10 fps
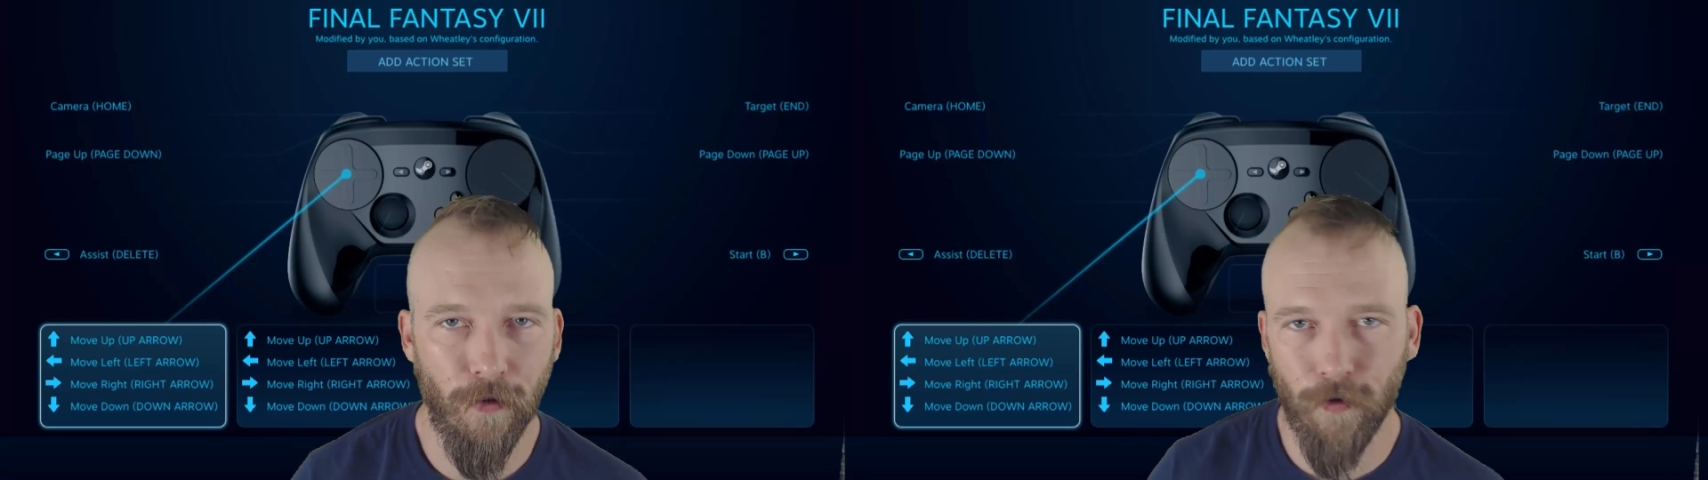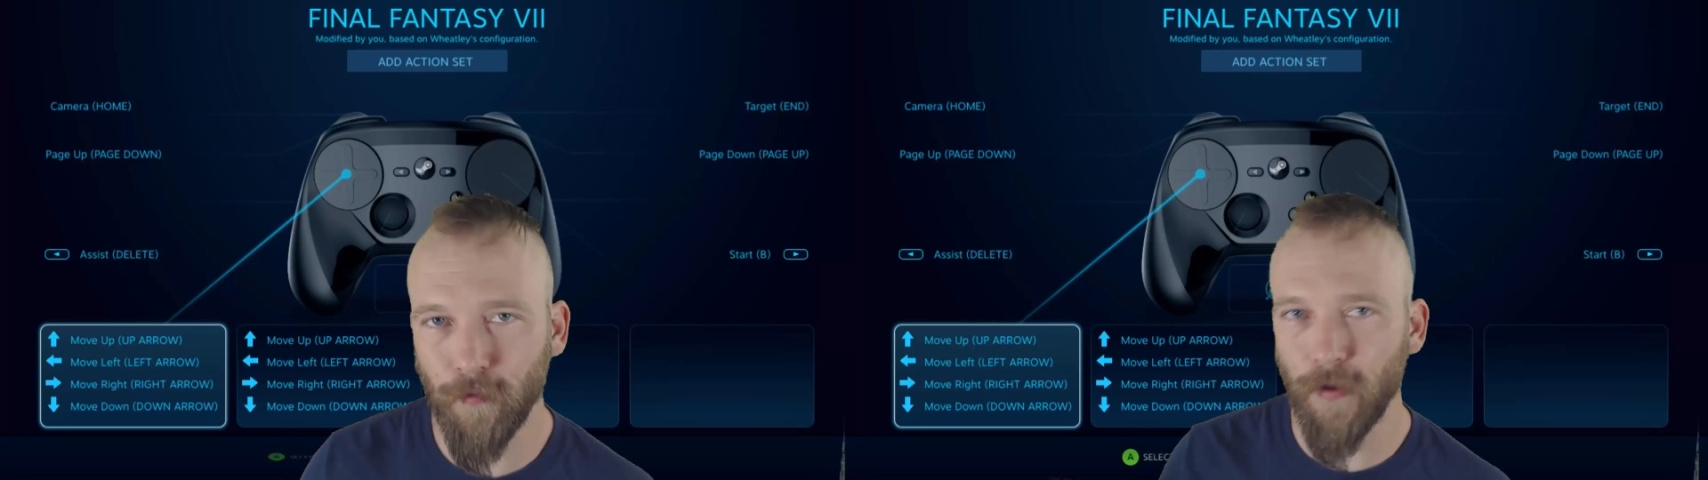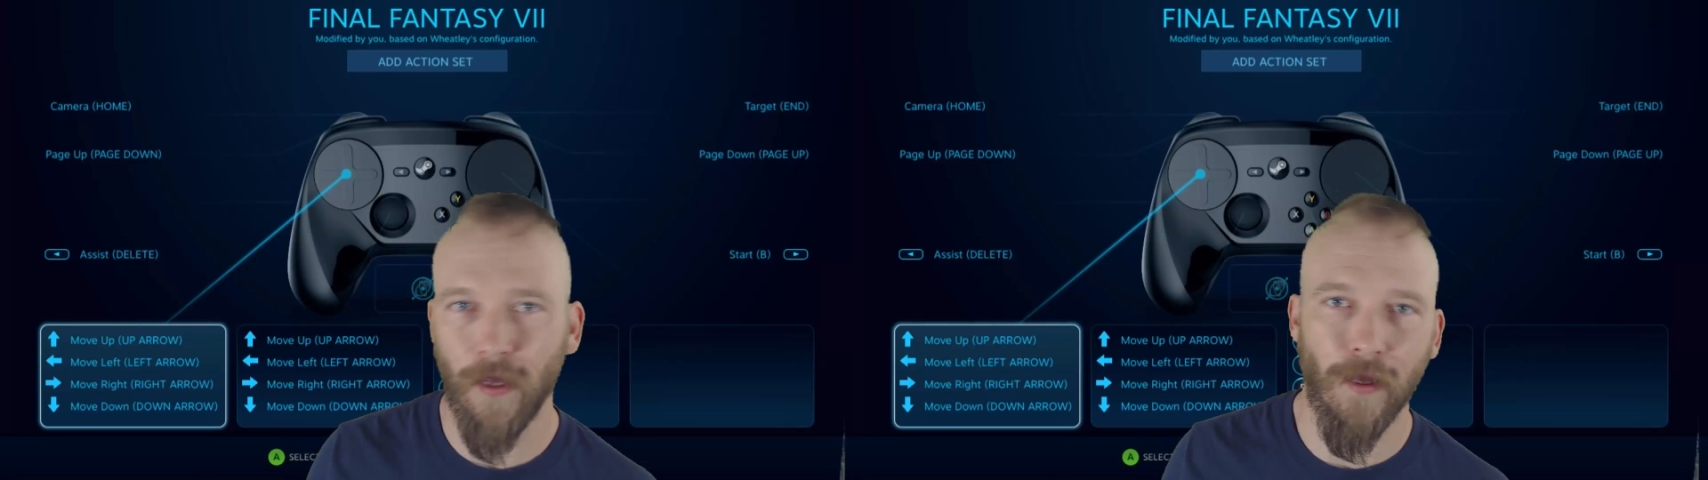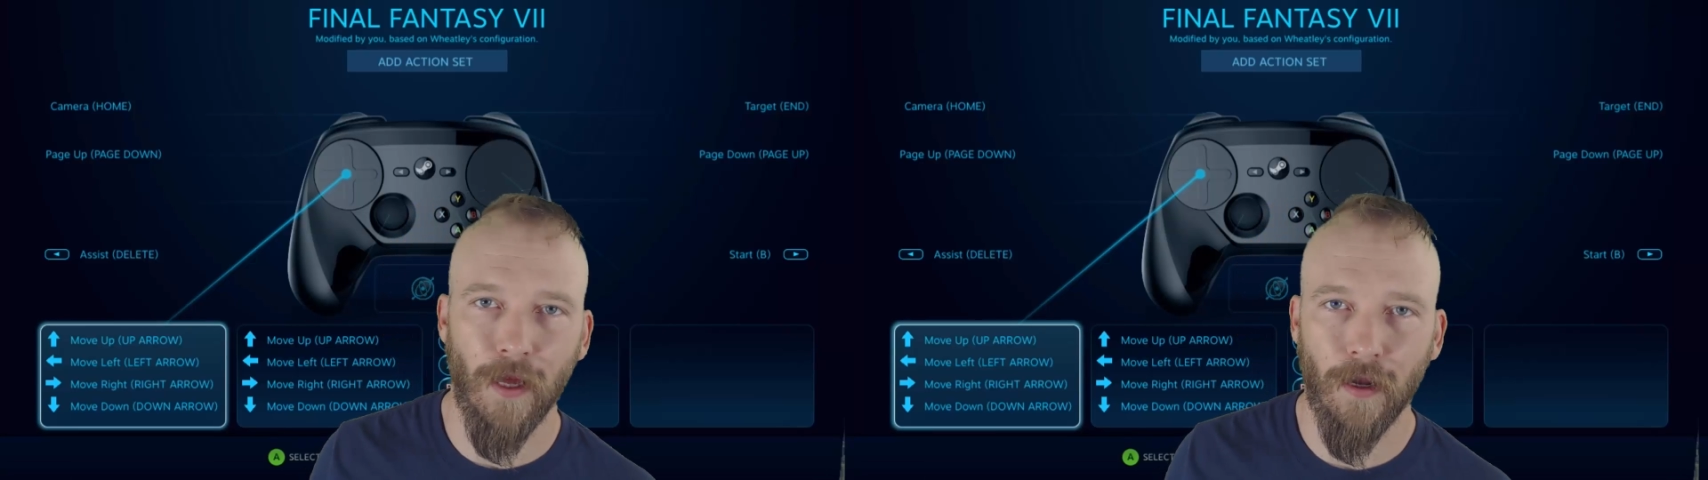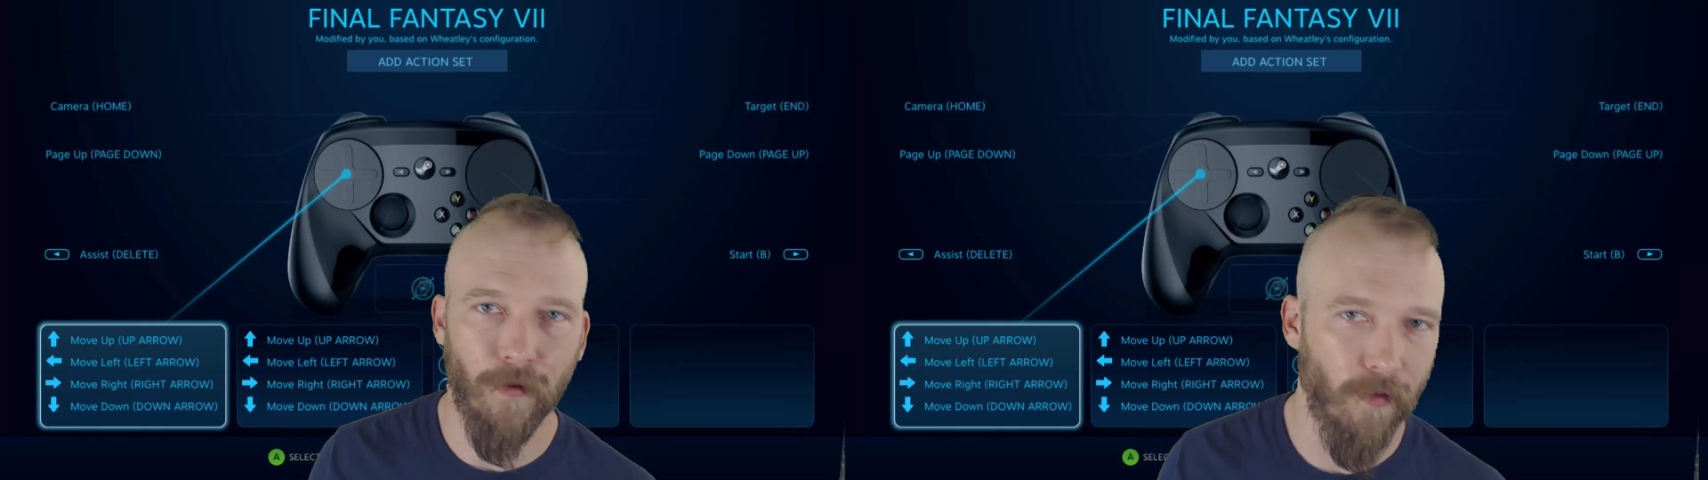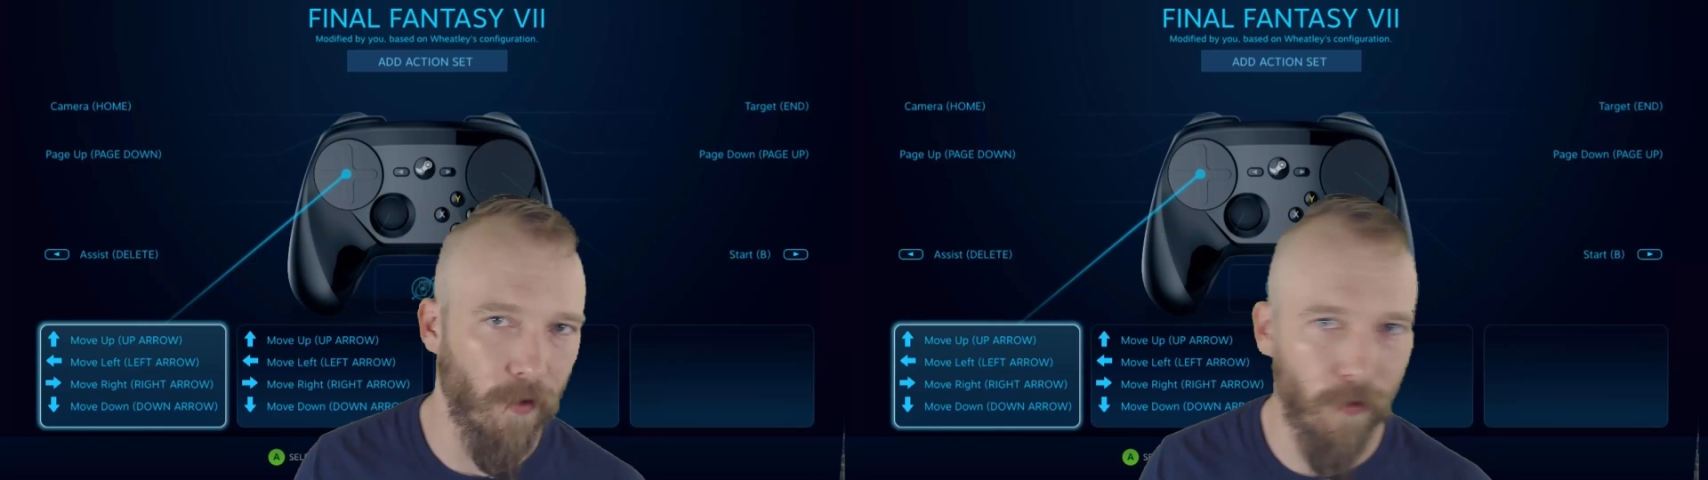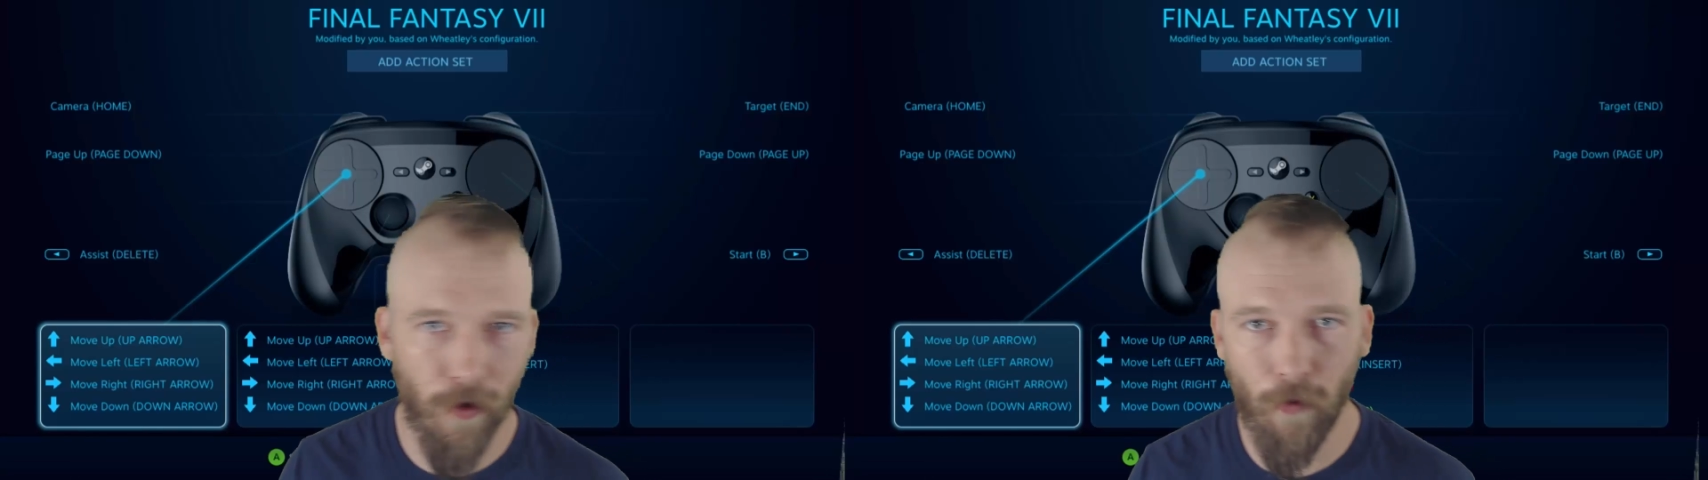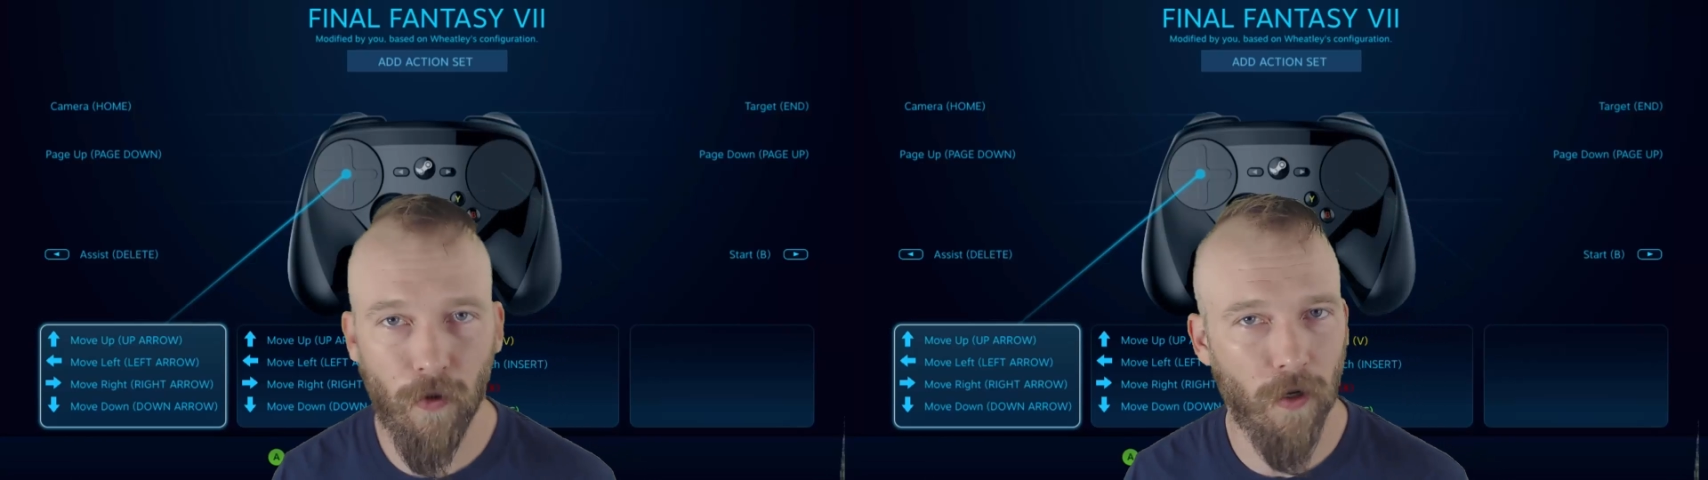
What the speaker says: couldn't play that because they were on